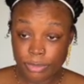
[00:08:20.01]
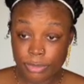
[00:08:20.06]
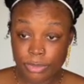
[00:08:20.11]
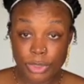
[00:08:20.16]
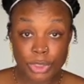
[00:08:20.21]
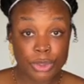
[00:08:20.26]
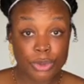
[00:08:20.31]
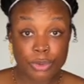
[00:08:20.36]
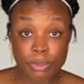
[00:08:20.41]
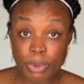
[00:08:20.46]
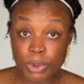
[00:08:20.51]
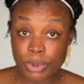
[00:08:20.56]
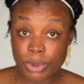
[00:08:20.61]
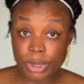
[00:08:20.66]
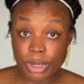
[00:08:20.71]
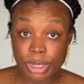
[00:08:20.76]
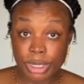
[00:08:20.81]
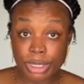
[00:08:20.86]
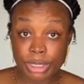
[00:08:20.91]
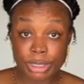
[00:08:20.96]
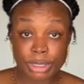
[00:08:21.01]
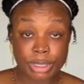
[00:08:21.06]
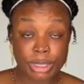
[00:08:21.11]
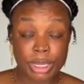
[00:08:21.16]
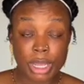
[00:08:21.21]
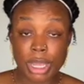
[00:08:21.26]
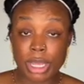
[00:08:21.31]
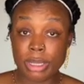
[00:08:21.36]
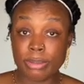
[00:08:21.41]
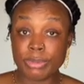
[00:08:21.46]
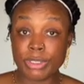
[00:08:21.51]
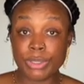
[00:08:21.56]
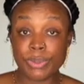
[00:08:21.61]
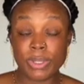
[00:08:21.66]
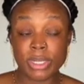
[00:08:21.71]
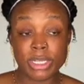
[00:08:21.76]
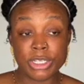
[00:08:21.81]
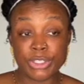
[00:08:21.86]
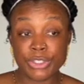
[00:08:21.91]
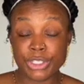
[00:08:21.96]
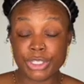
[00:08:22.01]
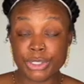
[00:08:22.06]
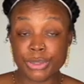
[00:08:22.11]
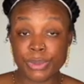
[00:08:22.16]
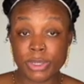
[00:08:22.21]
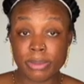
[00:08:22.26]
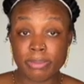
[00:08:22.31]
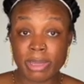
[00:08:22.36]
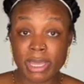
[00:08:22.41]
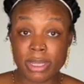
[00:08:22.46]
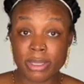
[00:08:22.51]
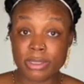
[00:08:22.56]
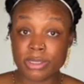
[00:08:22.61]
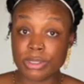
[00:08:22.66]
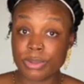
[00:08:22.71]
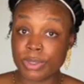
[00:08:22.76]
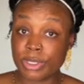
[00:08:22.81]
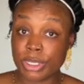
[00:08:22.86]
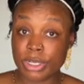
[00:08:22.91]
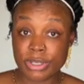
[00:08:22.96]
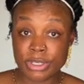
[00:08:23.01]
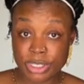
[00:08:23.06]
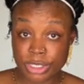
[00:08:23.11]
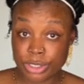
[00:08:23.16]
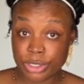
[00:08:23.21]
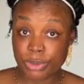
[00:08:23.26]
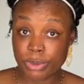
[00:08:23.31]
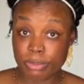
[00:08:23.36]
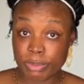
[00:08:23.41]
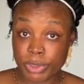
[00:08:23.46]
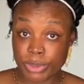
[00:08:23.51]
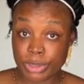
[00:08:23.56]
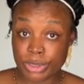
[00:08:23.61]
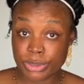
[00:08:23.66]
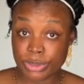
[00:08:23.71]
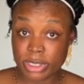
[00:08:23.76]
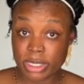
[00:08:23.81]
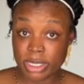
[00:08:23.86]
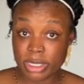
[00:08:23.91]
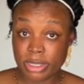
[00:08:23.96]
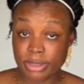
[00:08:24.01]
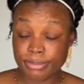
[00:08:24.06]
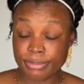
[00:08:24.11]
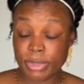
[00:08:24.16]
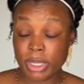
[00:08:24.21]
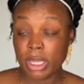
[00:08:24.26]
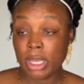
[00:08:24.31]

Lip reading: newborn up to 120 pounds. So it turns into a booster seat.